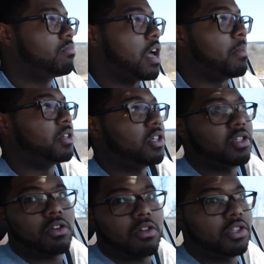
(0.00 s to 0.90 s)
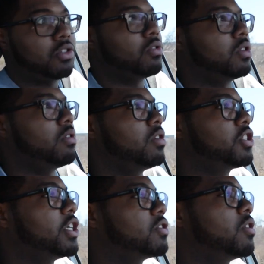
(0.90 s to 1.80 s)
How much does it cost to do an oil
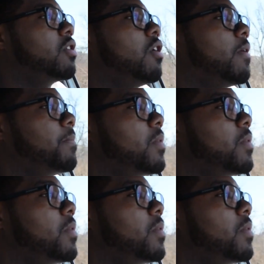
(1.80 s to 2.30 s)
change in a car?